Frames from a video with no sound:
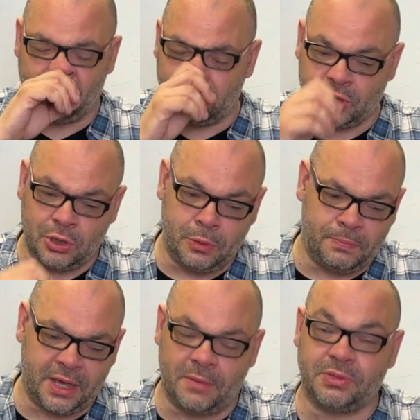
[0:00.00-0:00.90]
you want to
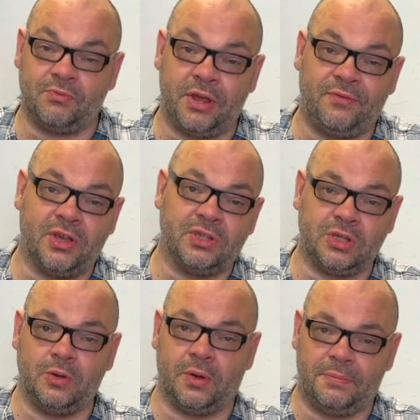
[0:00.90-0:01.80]
pick up some refills
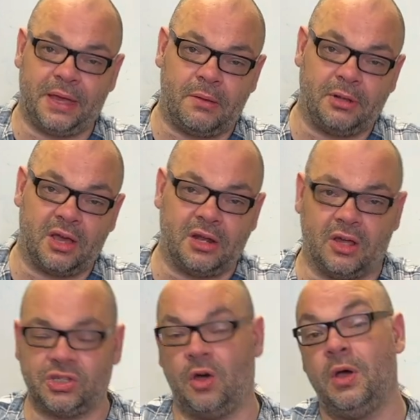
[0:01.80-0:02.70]
and you want to pick up Lucky
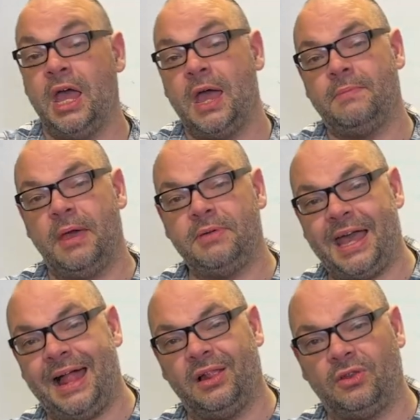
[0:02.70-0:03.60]
Lotto, maybe you
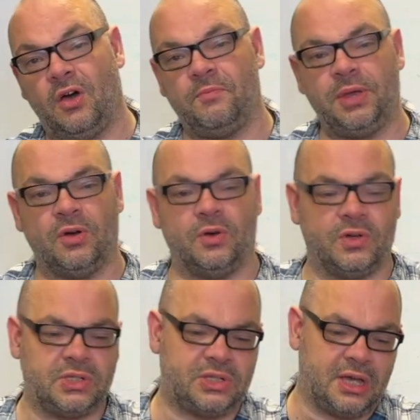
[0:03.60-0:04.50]
held off
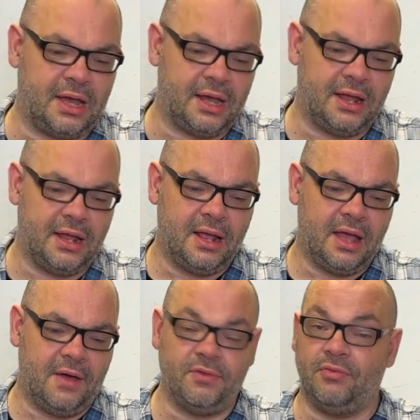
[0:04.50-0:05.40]
because uh,
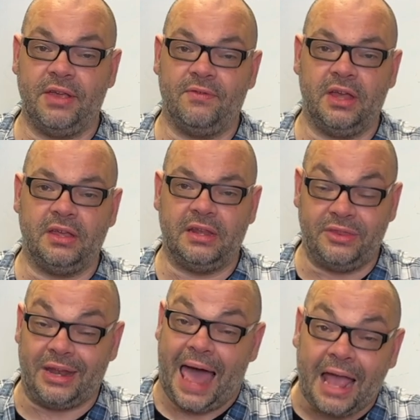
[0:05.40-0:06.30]
of the re- uh,
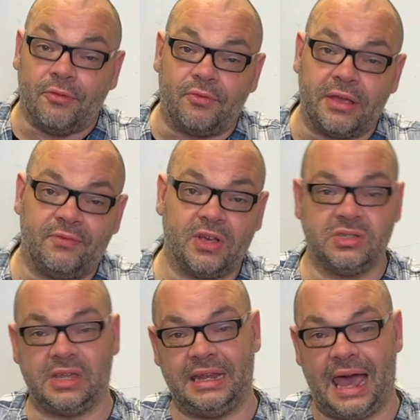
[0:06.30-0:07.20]
the lack of
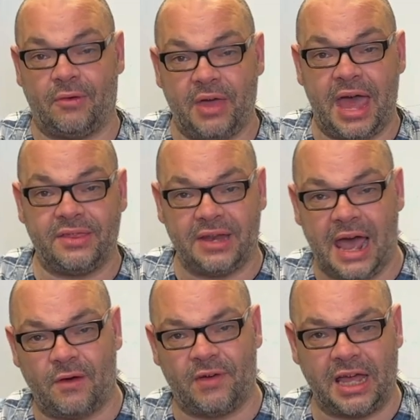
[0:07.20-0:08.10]
refills. They're now there. They're
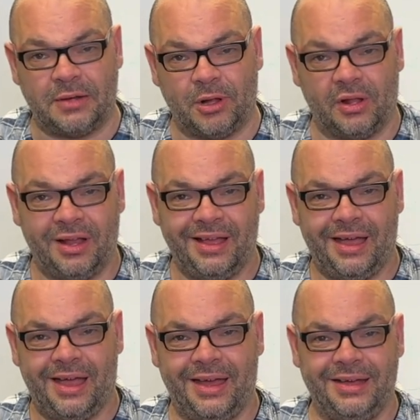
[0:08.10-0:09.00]
now available,
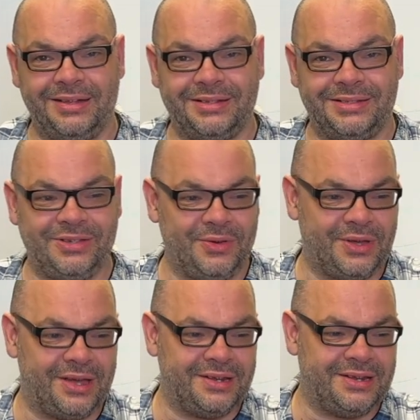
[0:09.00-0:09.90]
and you
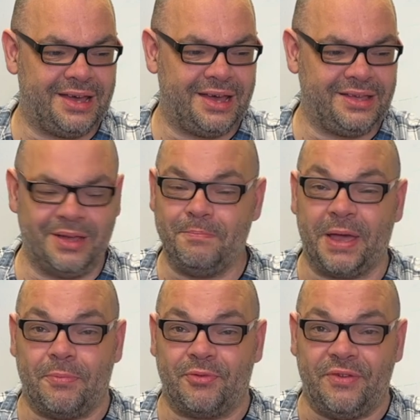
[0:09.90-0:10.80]
can uh, you can
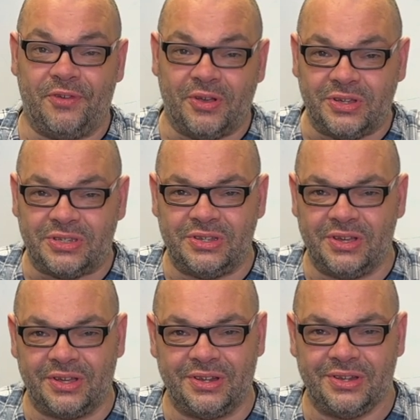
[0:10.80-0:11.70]
pick up refills and you
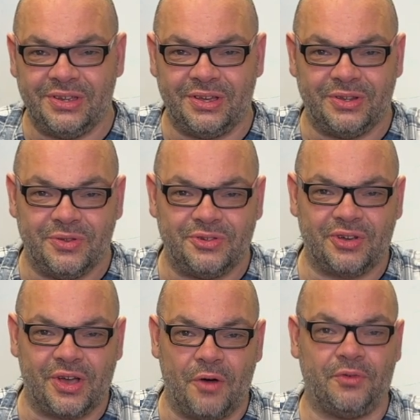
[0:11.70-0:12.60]
can you can do the
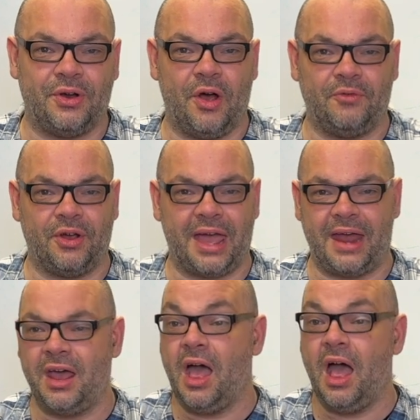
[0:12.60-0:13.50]
trick over and over
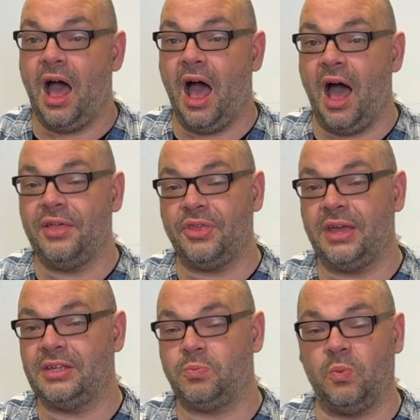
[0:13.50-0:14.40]
again. I
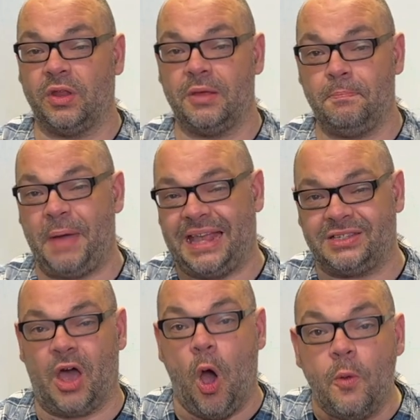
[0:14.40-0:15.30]
think it's one of the
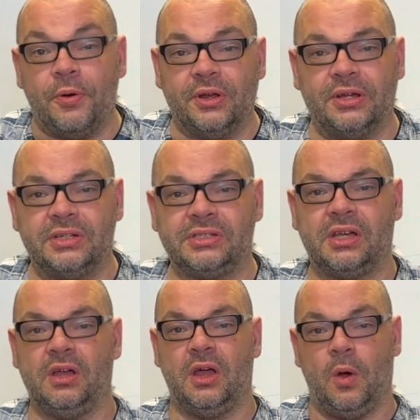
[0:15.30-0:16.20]
best openers
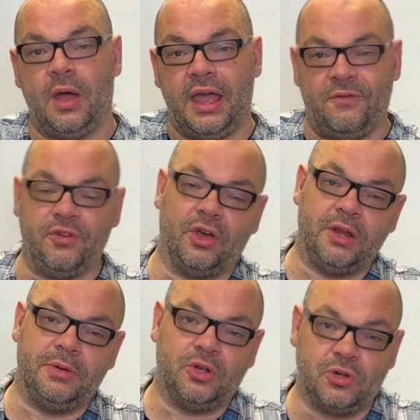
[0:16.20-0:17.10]
if you're going
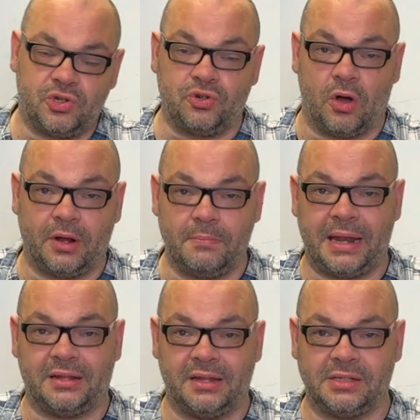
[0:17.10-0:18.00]
to be doing strolling
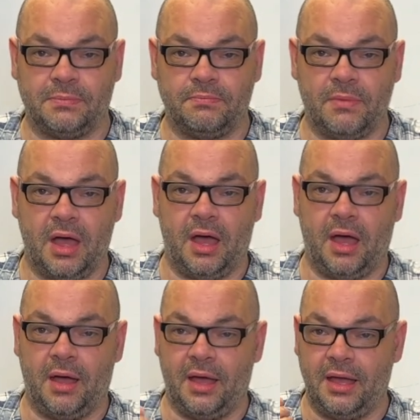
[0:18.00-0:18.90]
mentalism.
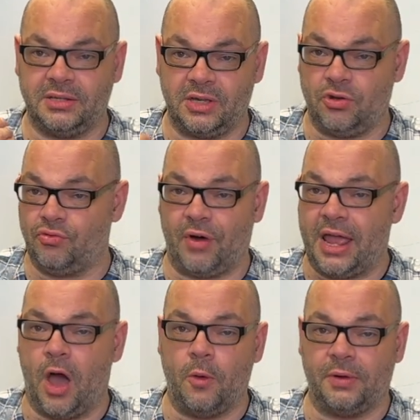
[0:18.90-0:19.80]
Uh, it's a great
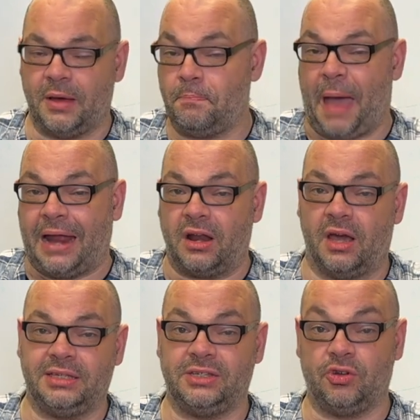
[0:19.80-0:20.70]
opener. Bank
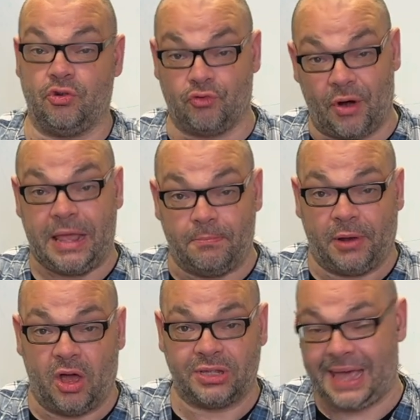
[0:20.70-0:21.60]
Night is a great
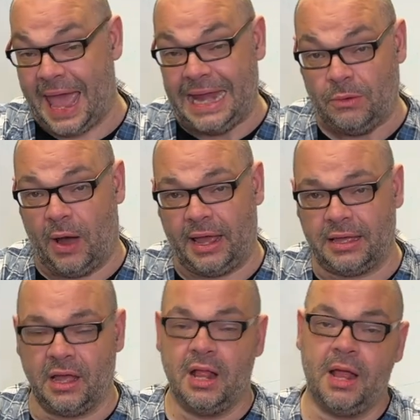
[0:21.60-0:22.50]
plot anyway,
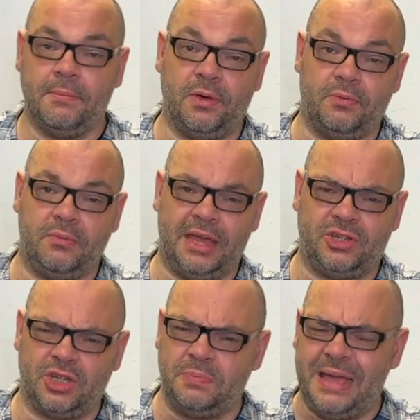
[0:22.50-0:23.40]
but it
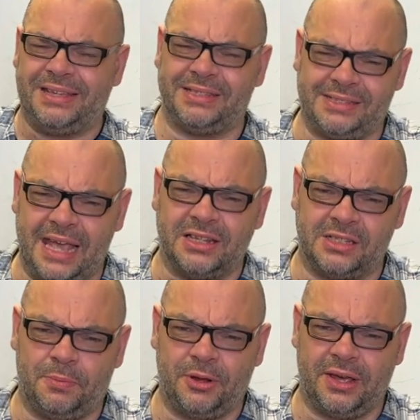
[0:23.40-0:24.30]
just makes sense
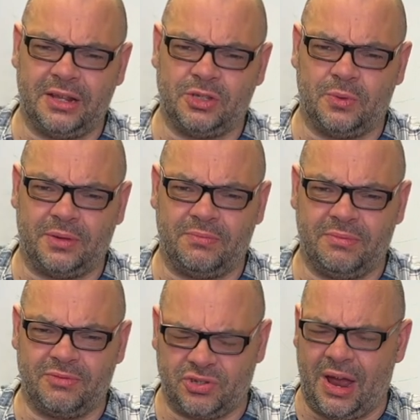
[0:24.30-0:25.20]
to put it into a
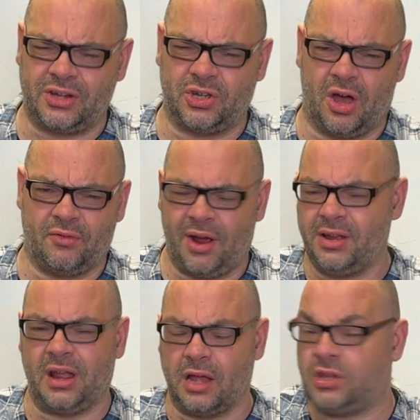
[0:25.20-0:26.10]
scratch card,
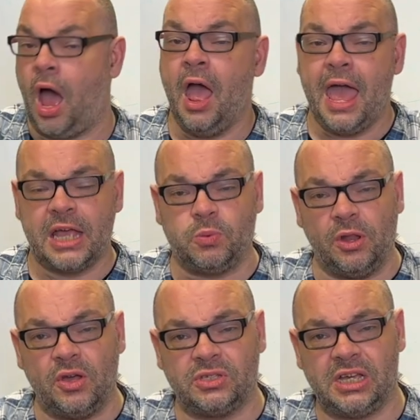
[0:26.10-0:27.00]
right? It's one
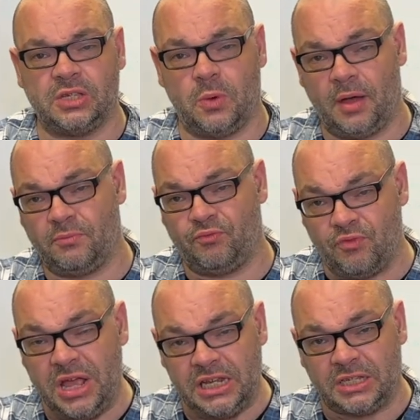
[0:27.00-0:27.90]
of those things where I'm
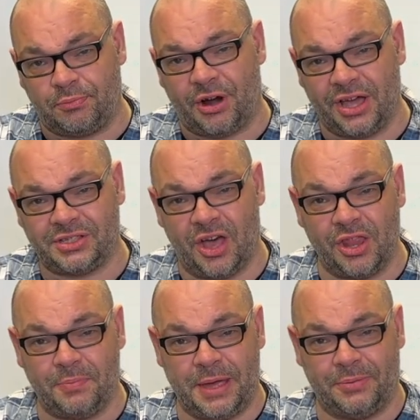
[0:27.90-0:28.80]
really surprised that
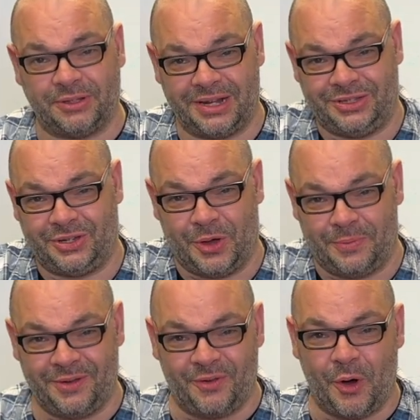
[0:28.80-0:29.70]
other people didn't do it
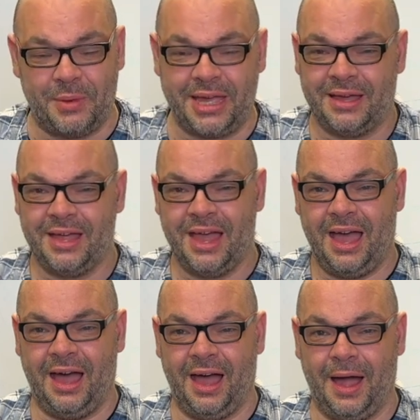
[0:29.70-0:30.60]
before me,
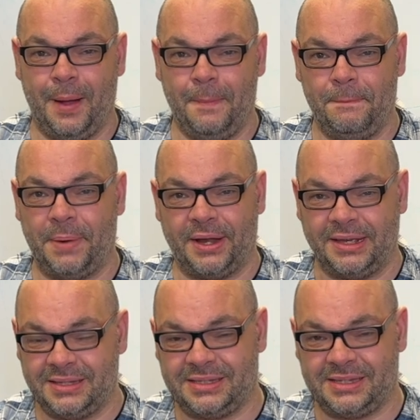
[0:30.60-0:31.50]
um, but
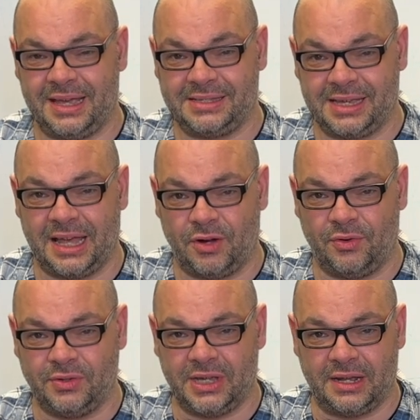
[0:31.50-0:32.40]
it's it's a killer
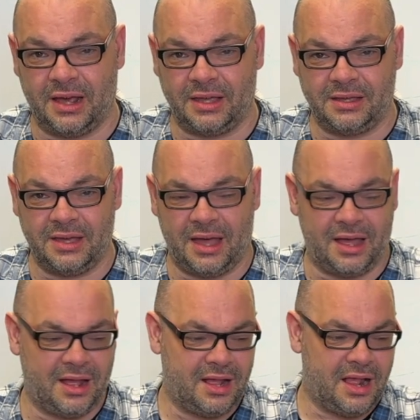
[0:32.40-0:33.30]
routine. I uh,
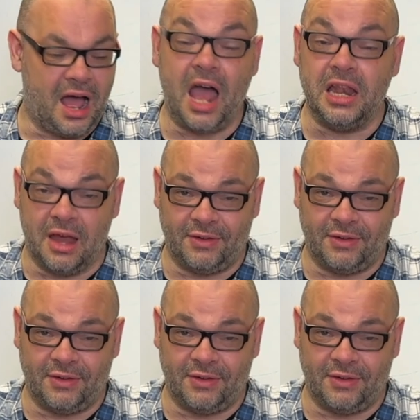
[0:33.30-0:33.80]
I love